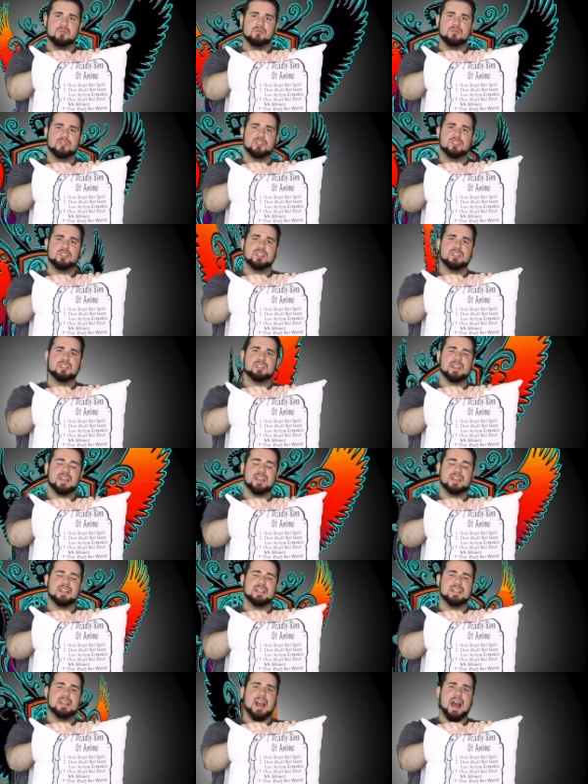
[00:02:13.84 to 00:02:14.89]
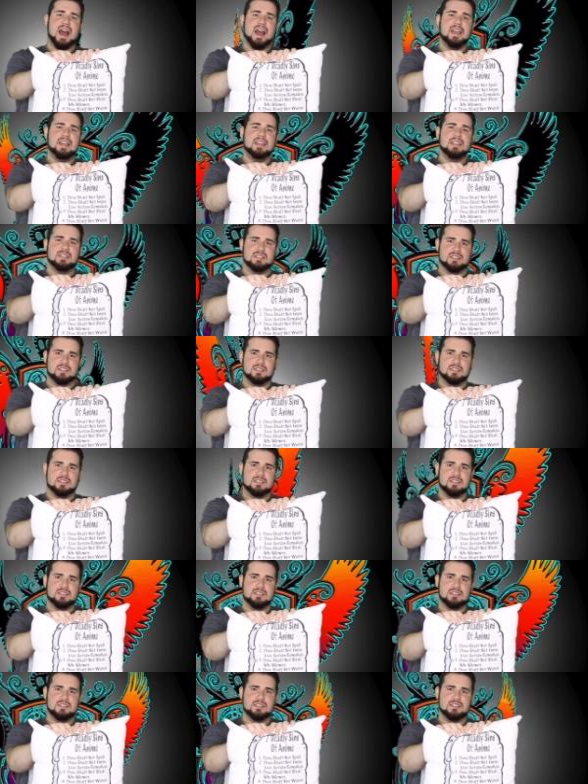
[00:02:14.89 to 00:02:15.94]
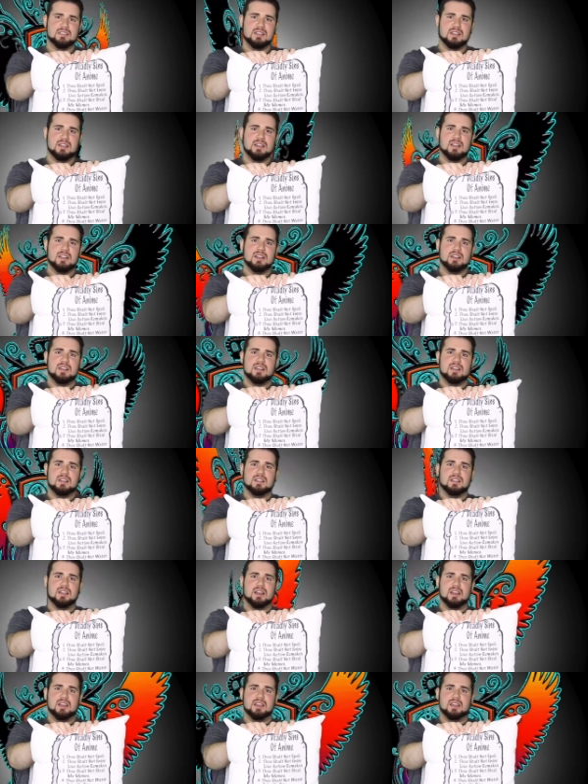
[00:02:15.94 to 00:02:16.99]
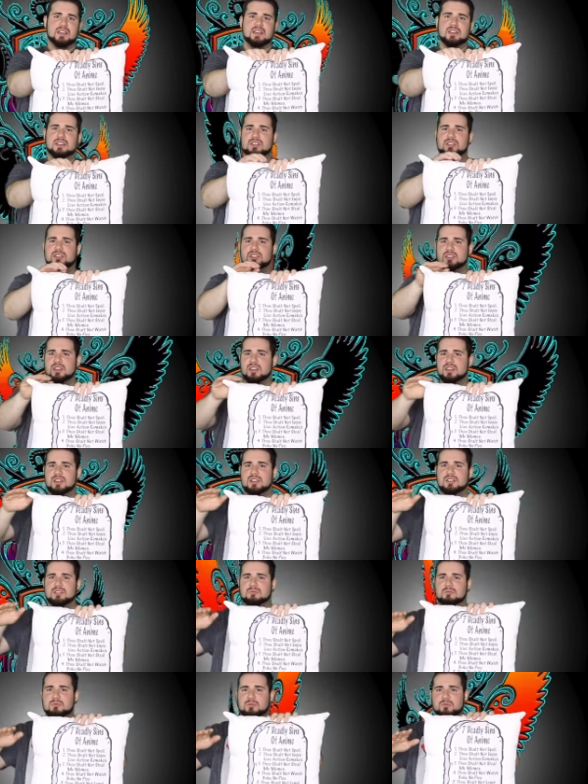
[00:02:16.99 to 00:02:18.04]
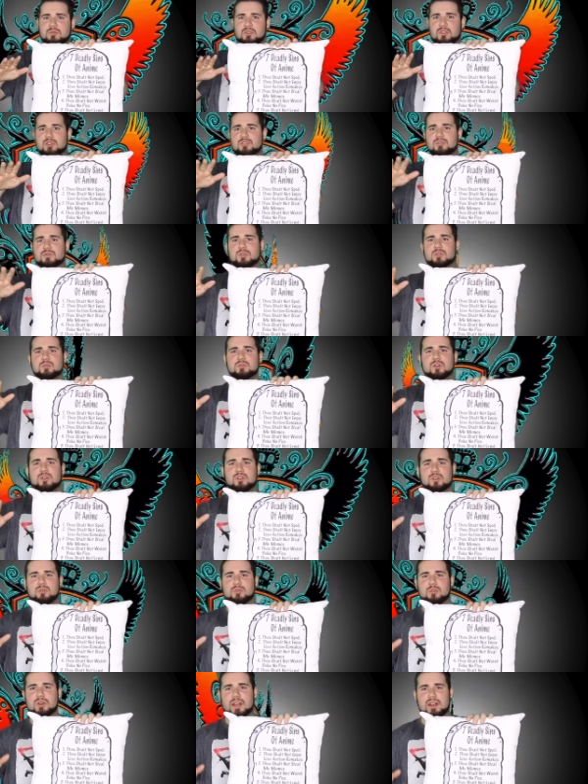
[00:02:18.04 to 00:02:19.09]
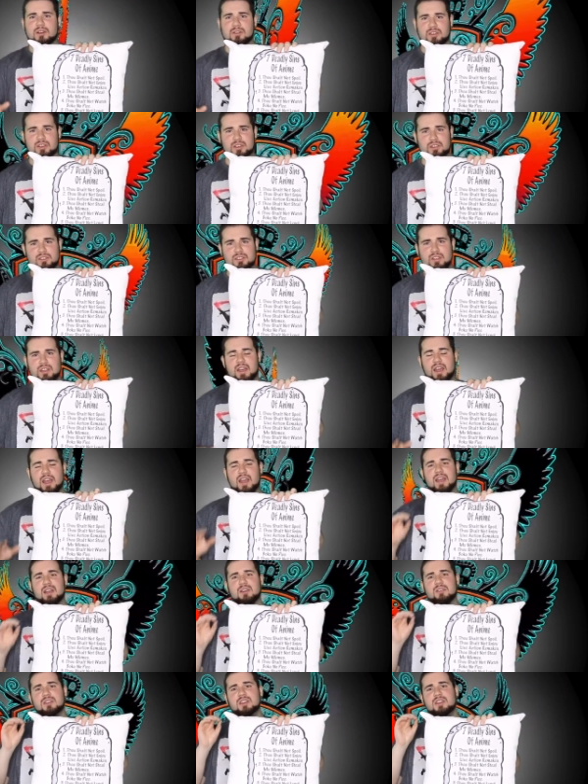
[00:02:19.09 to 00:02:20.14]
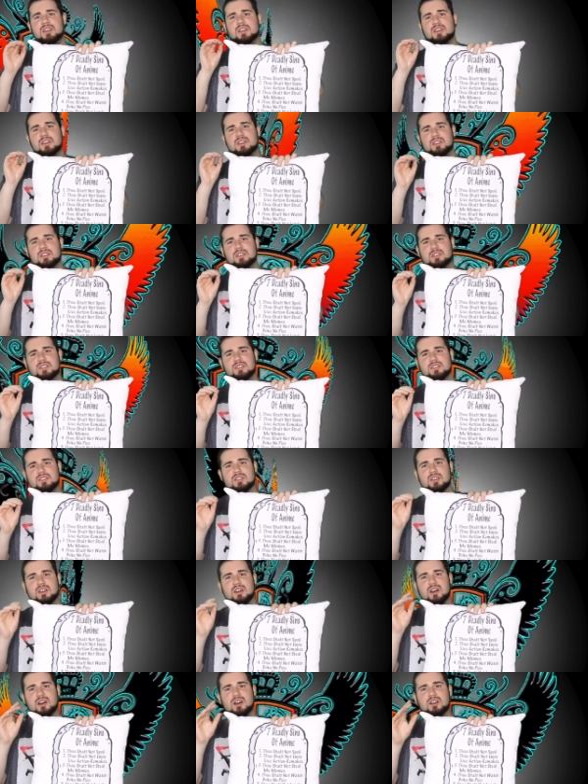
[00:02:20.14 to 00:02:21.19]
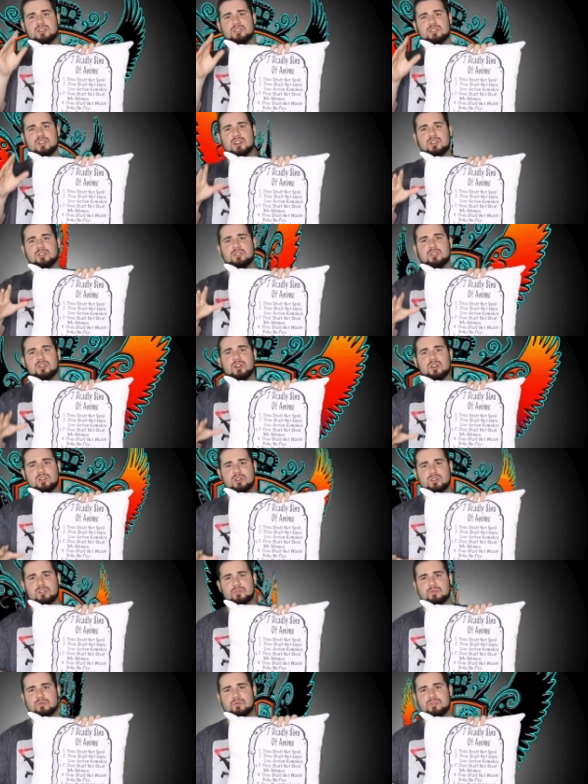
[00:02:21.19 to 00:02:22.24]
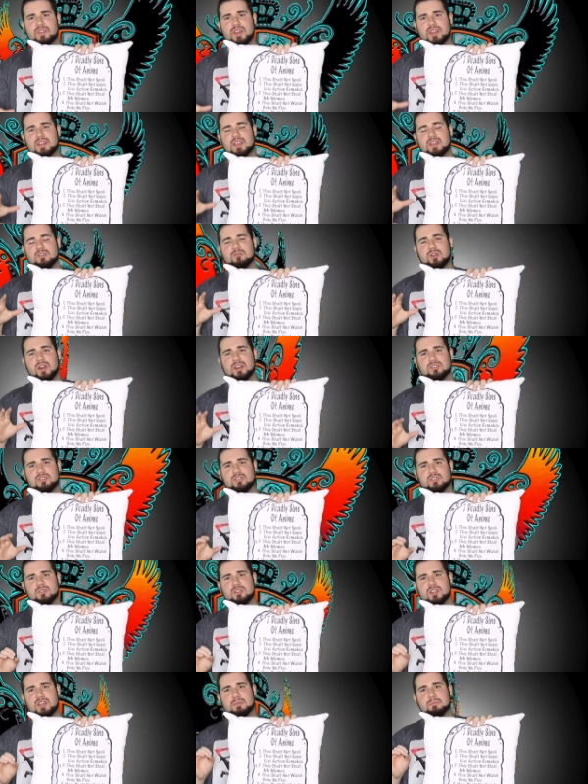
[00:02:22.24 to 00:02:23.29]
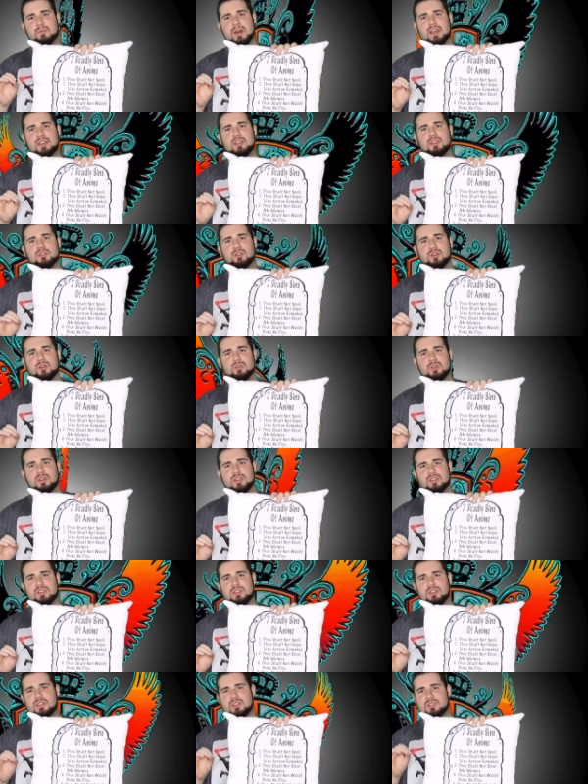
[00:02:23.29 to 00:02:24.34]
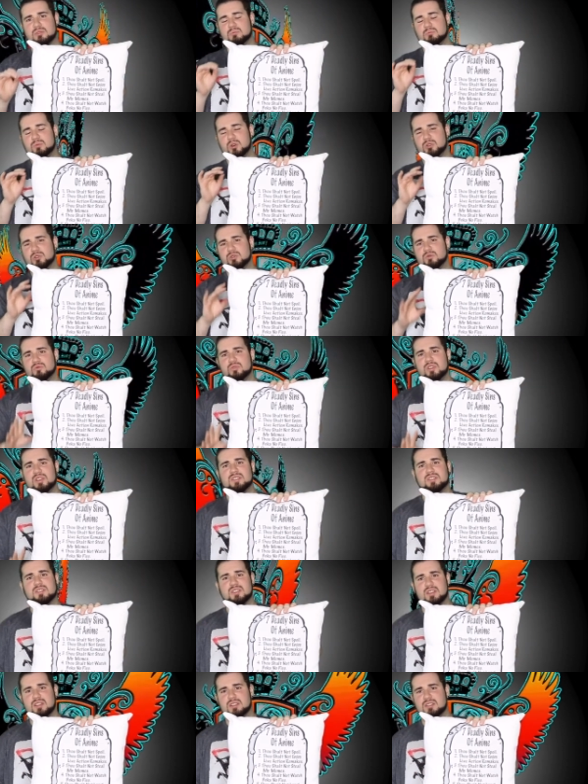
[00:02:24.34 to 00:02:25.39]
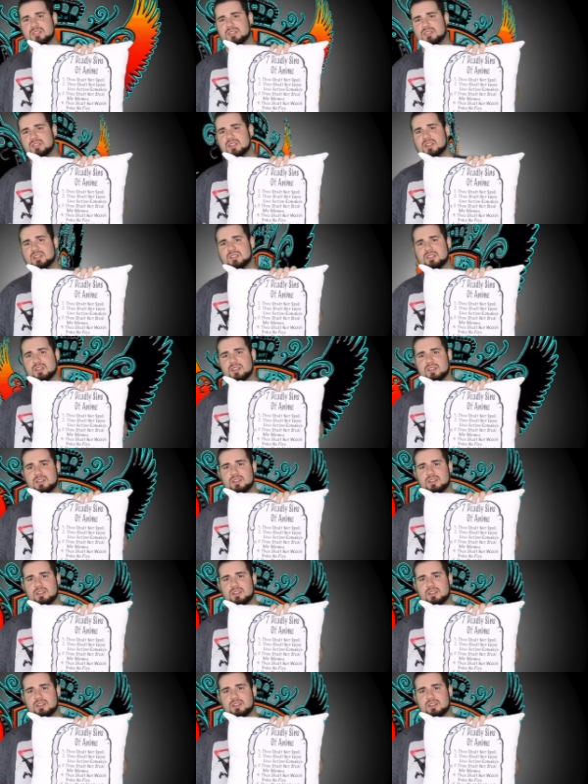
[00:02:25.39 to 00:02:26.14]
She's like nine. Like, for those of you who don't know who Eri is, Eri is a little girl that they rescued in My Hero in this most recent season.